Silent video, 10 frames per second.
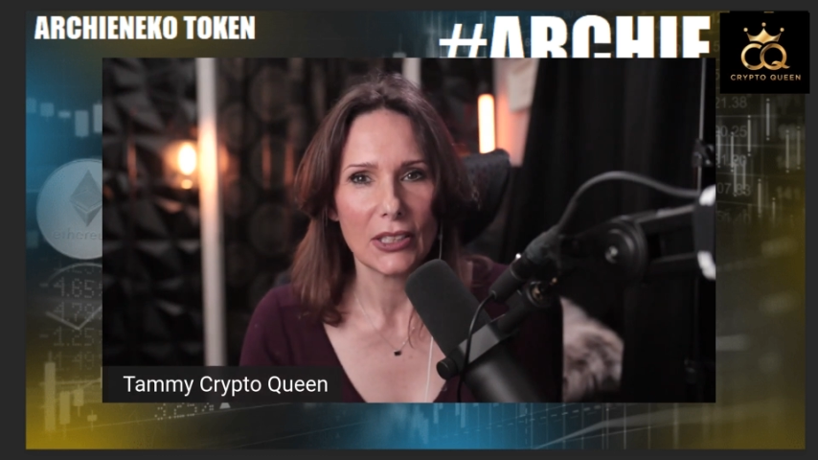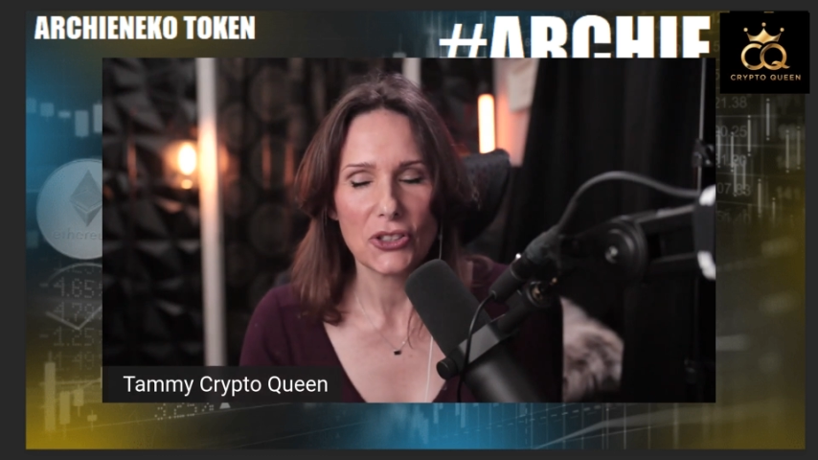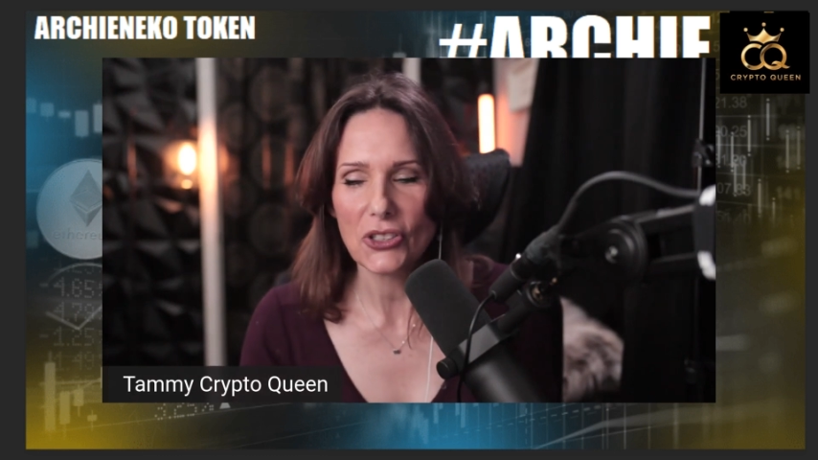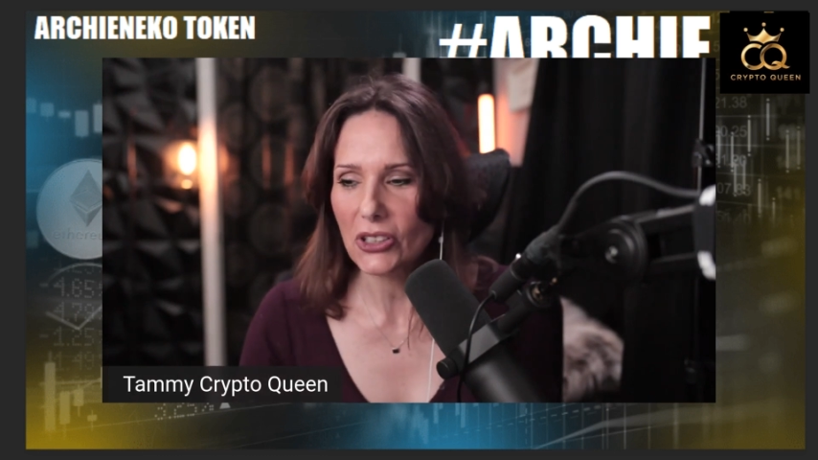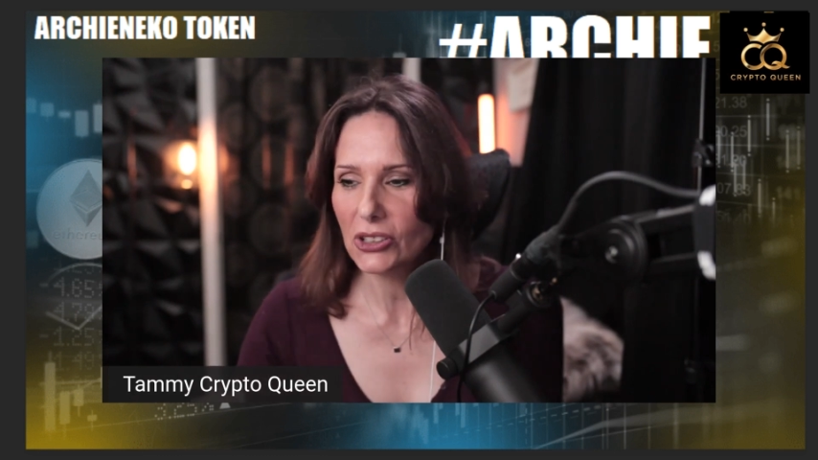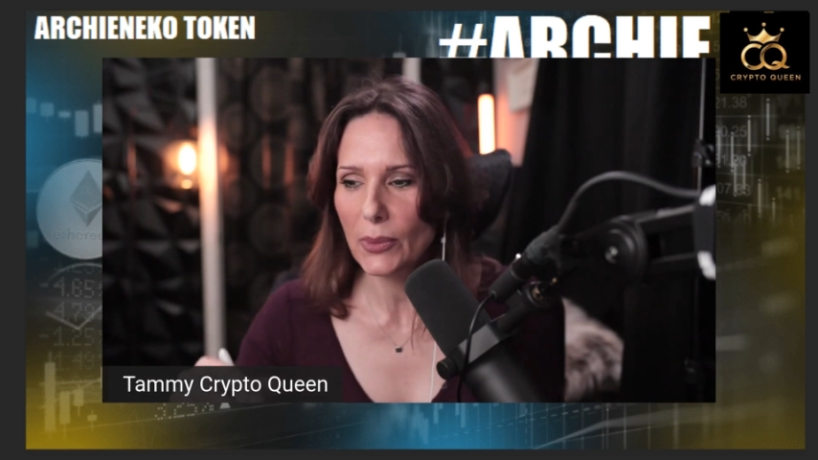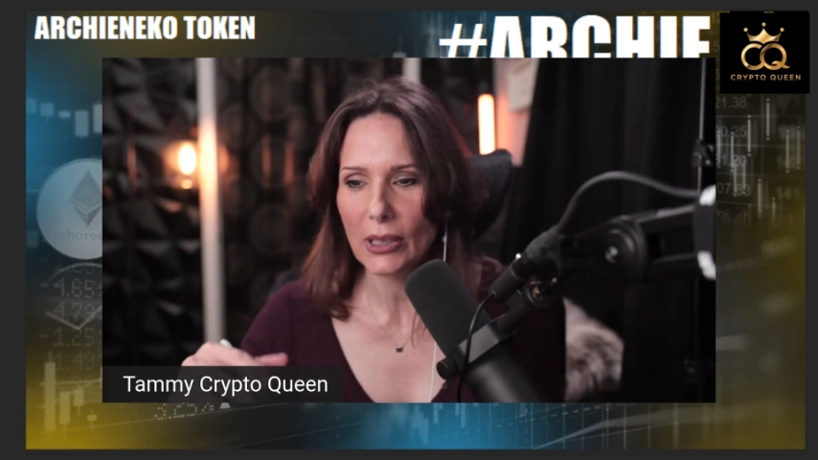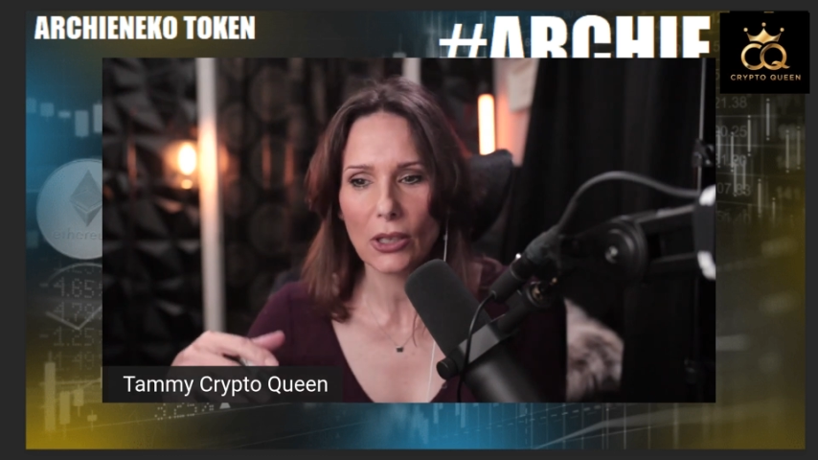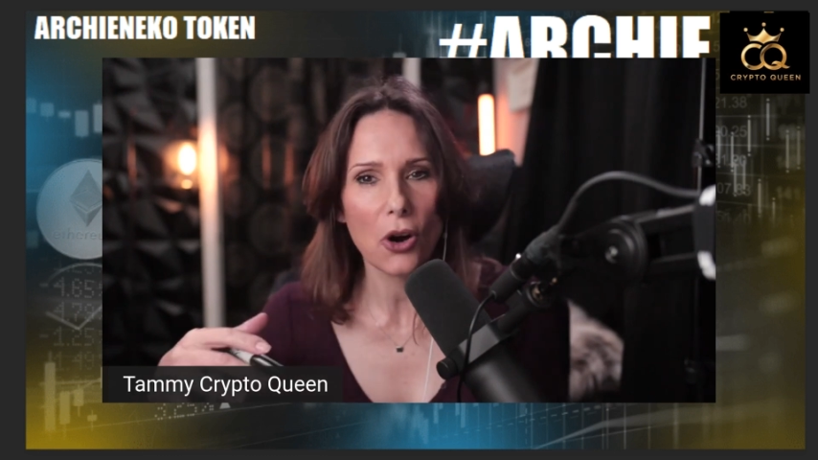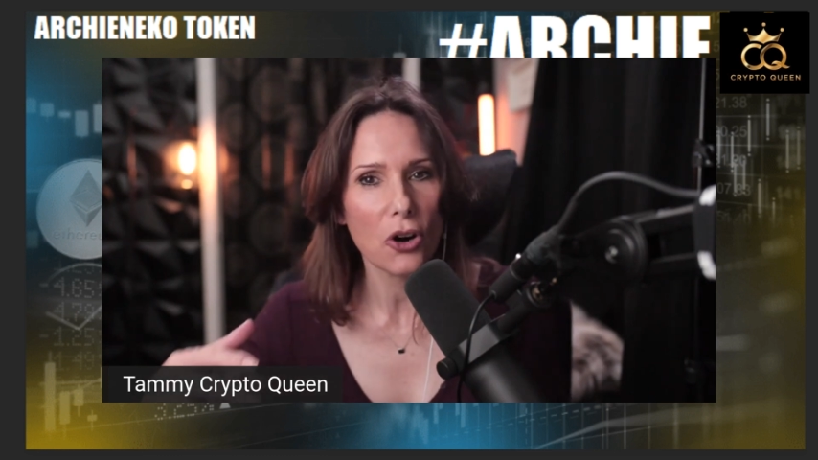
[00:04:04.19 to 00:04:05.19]
Just like you make
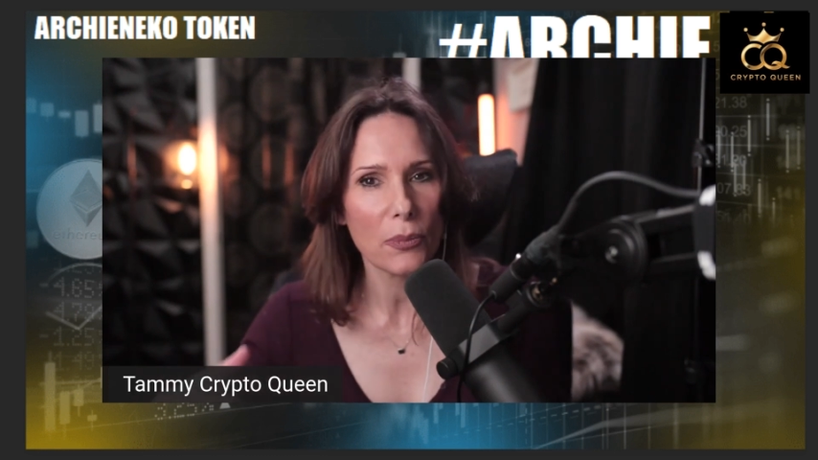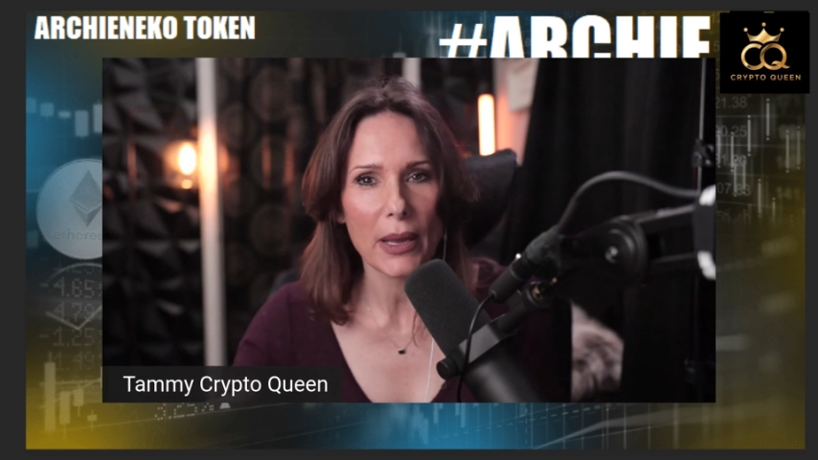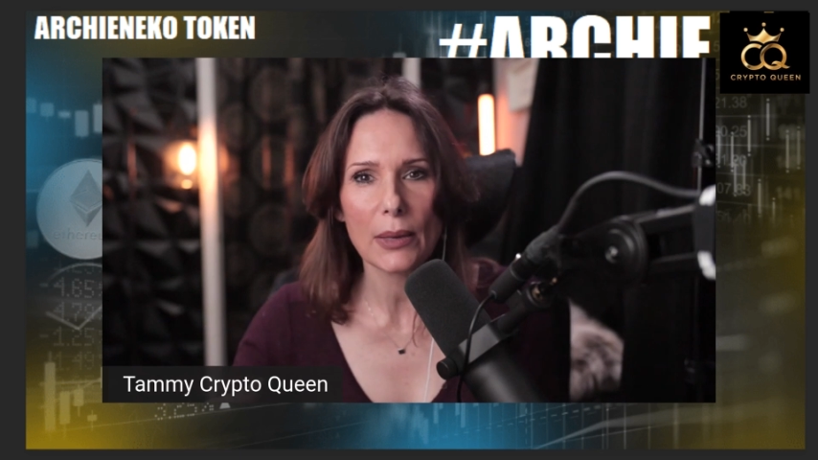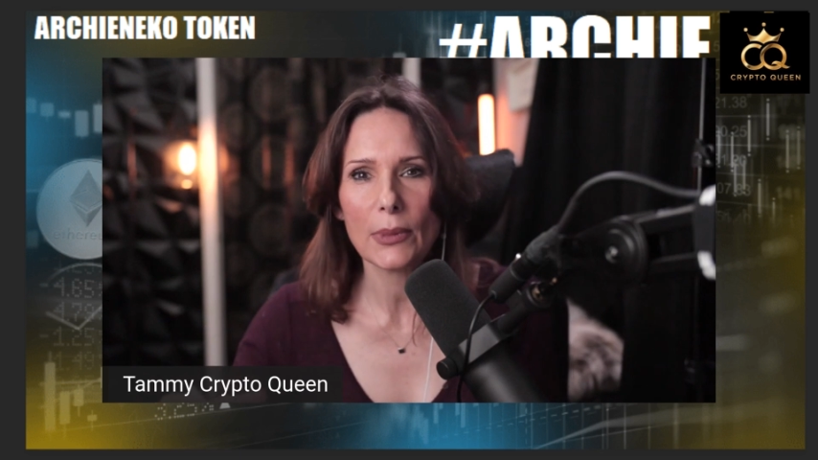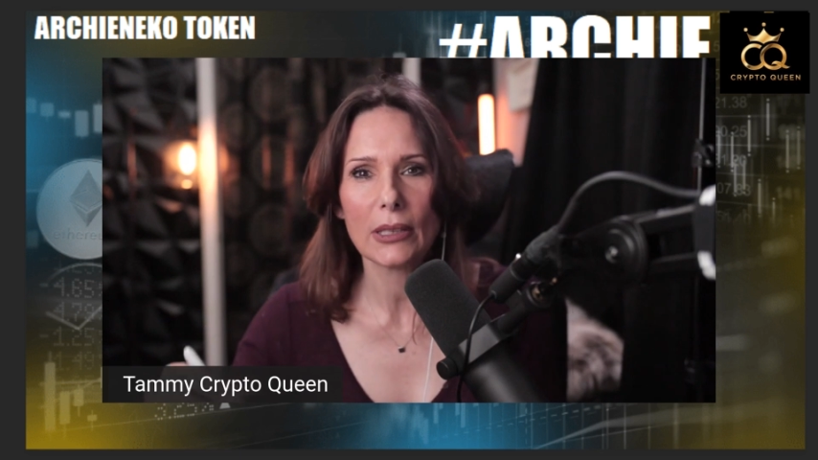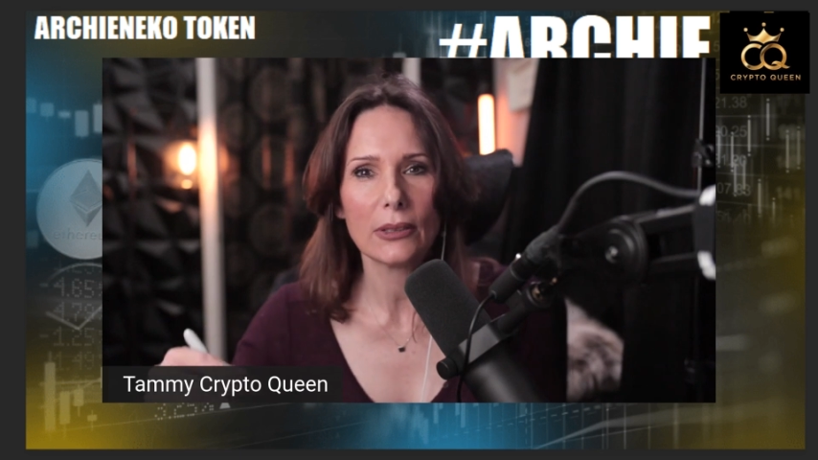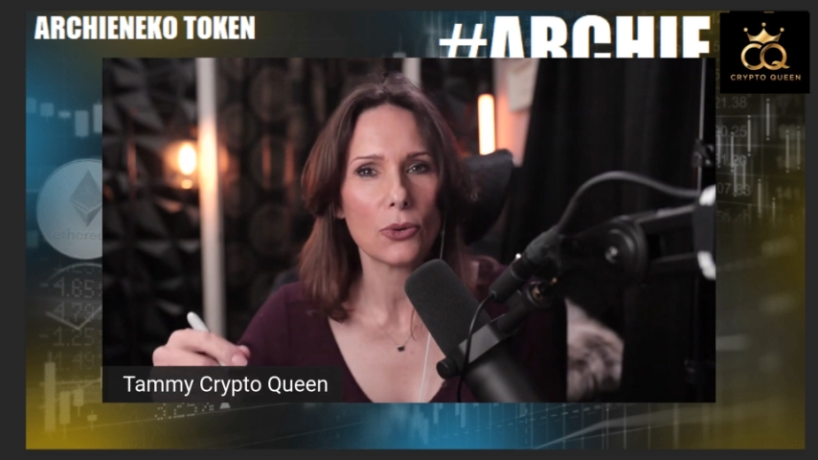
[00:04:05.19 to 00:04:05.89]
a car payment